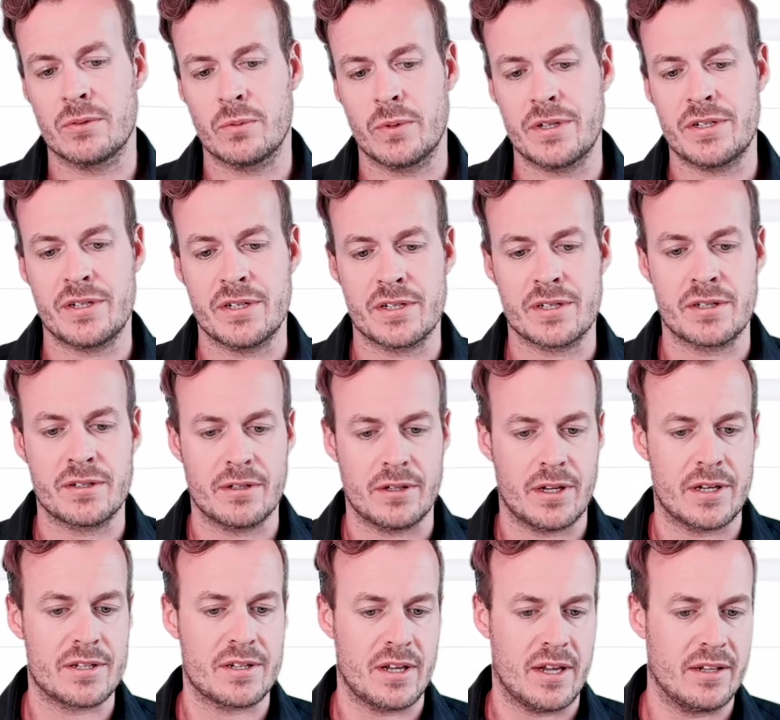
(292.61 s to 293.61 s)
which is
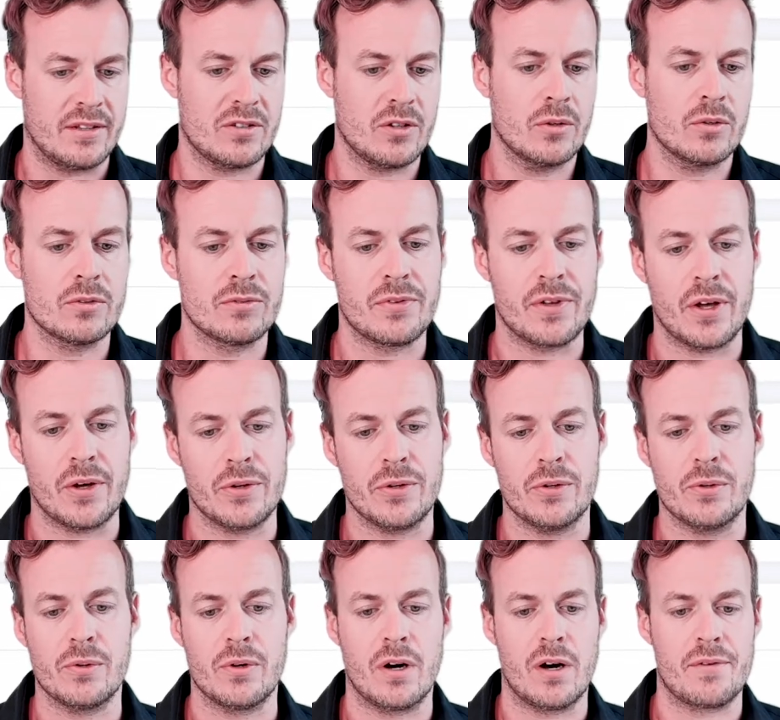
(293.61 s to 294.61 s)
as a total
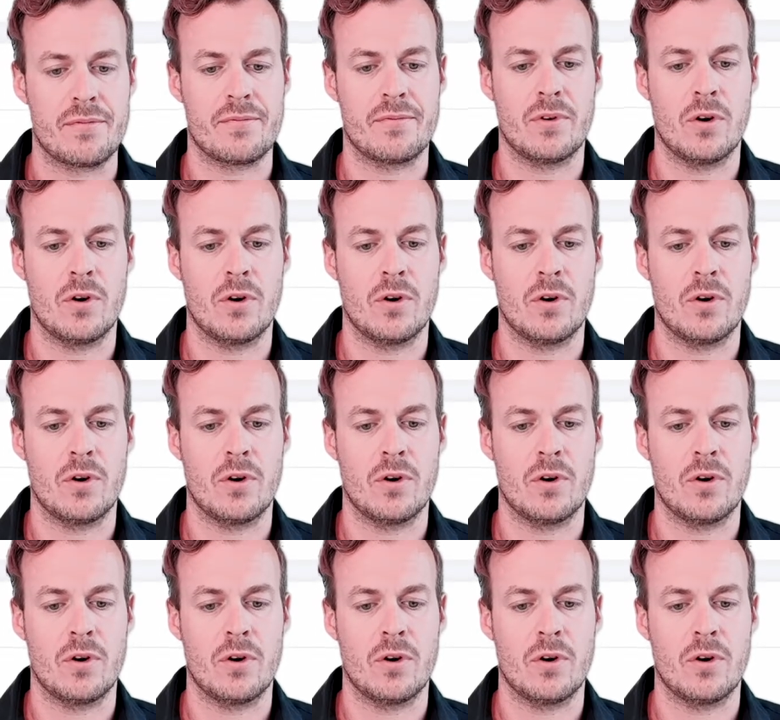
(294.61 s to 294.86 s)
value of